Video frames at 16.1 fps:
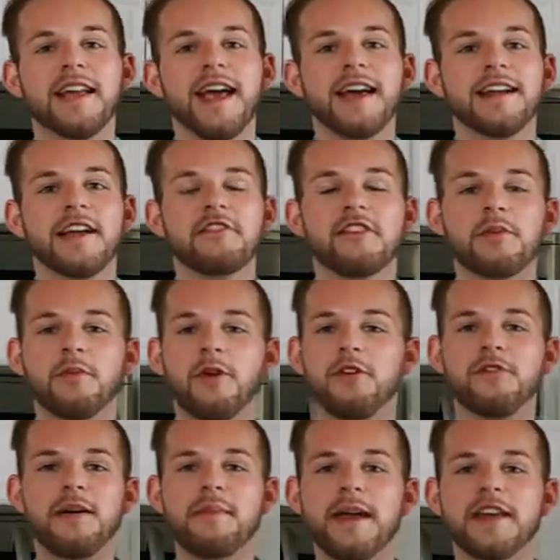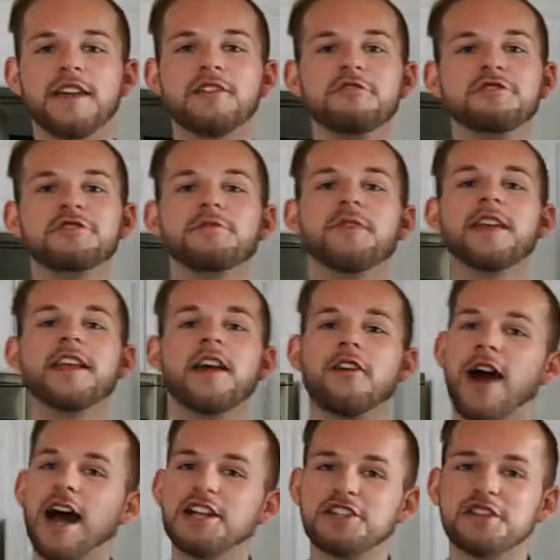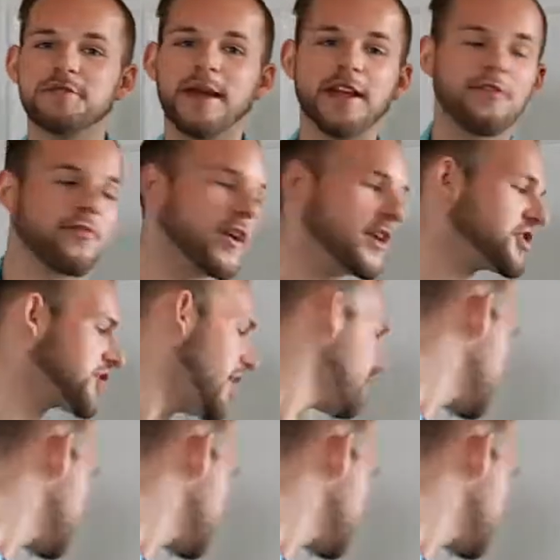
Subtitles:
And I said, well, if I make a YouTube video, I should make a French omelet